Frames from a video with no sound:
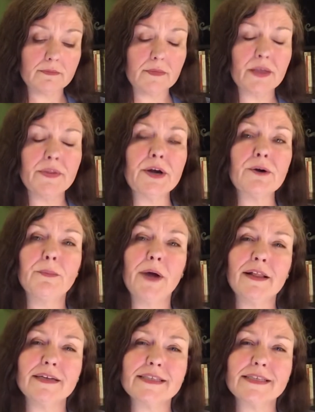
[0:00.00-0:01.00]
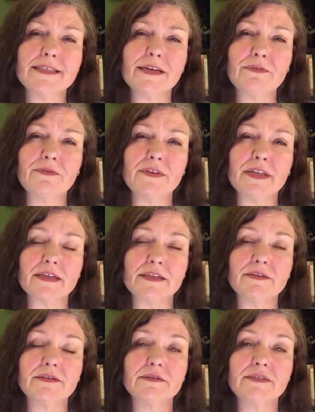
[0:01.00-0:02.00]
There are policies of the
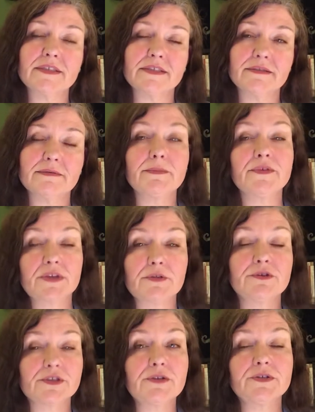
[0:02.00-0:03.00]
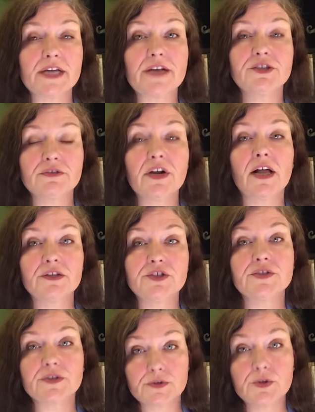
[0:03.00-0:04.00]
Southern Association of
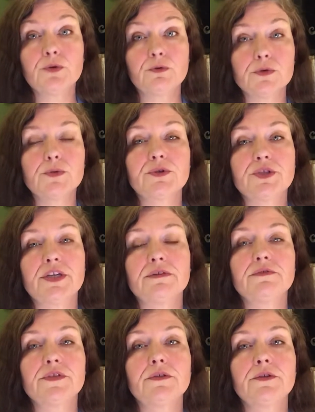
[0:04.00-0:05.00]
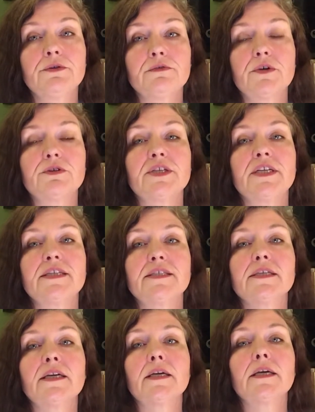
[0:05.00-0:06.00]
Colleges and Schools, which gives universities
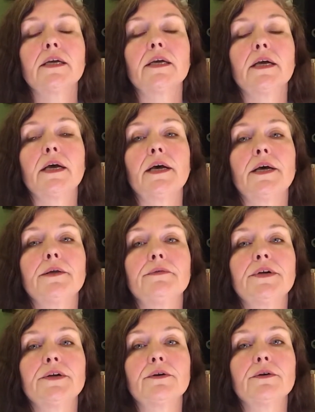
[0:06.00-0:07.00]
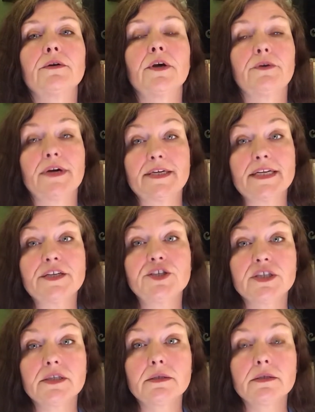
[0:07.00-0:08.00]
their
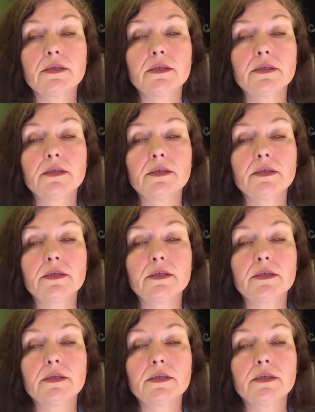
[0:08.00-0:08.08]
accreditation.